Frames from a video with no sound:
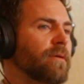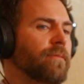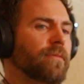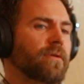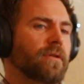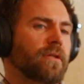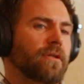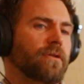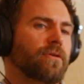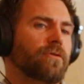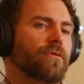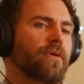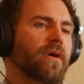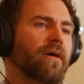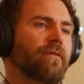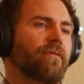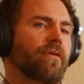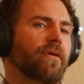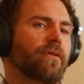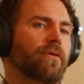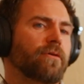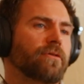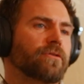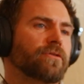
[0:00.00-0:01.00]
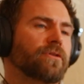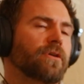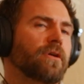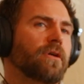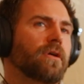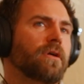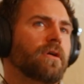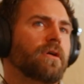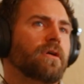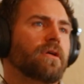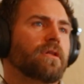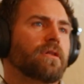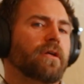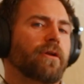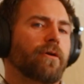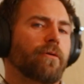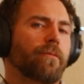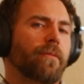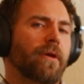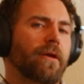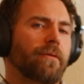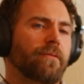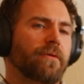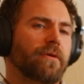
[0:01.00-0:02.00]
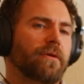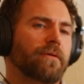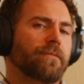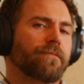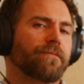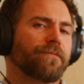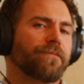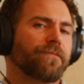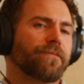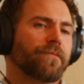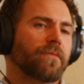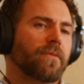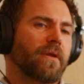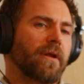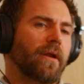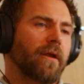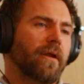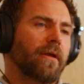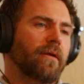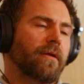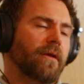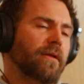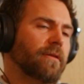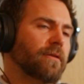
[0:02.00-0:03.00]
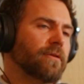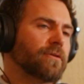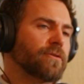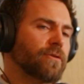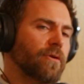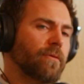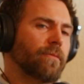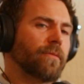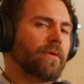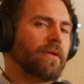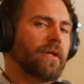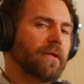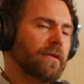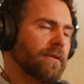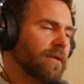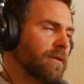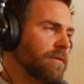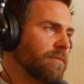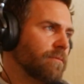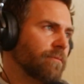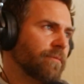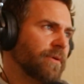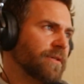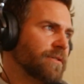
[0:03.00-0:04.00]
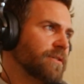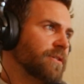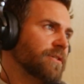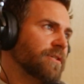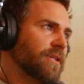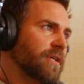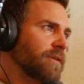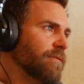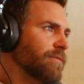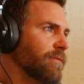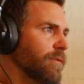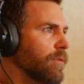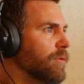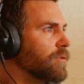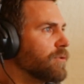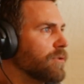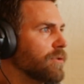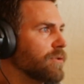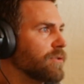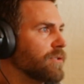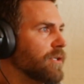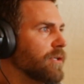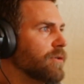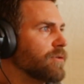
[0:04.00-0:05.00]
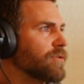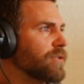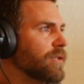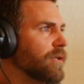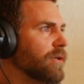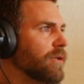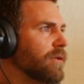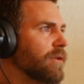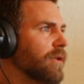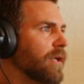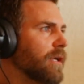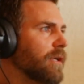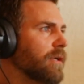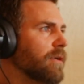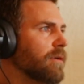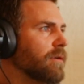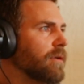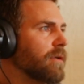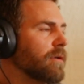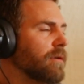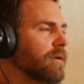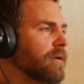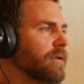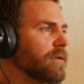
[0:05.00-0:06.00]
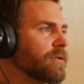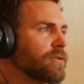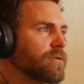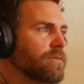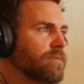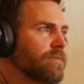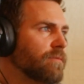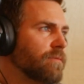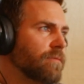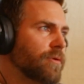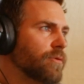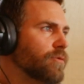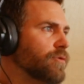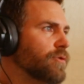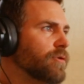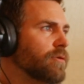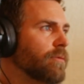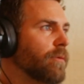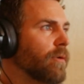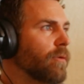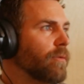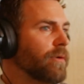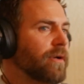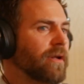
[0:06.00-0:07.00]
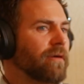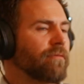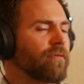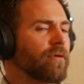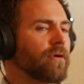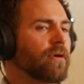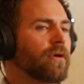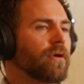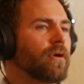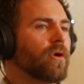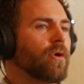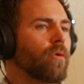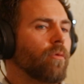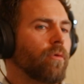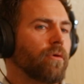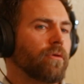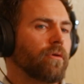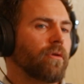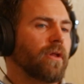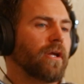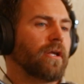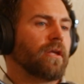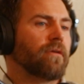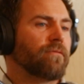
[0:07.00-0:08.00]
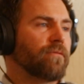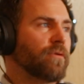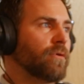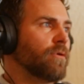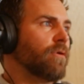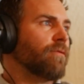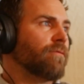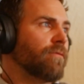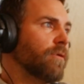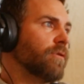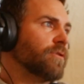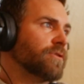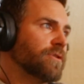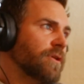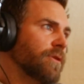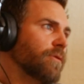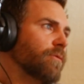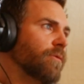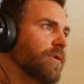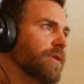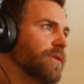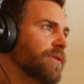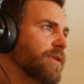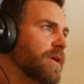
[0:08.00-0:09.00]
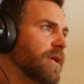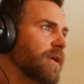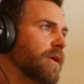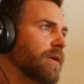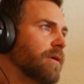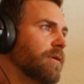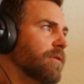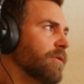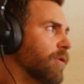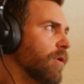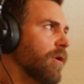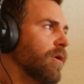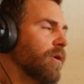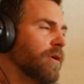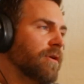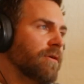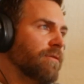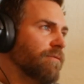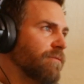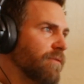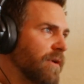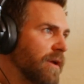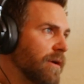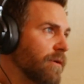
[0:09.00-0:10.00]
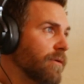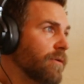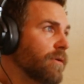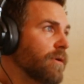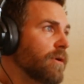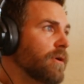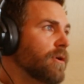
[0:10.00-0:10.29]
And then you have others that are maybe, and I hate the term, but like business influencers that you see on like YouTube or whatever, where they're like, if you don't focus on the one thing, they're all going to fail.